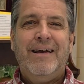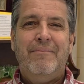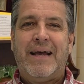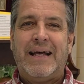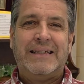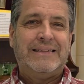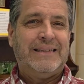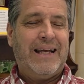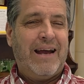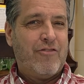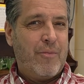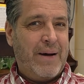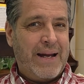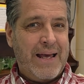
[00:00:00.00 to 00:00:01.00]
because
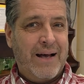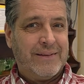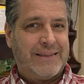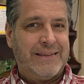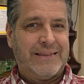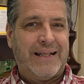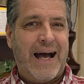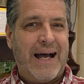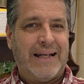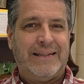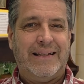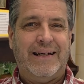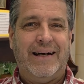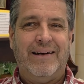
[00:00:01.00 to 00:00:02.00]
everybody else has
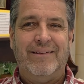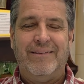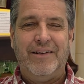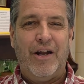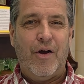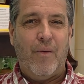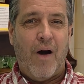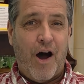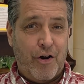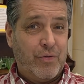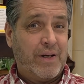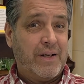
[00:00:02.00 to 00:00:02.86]
got, you know, $100.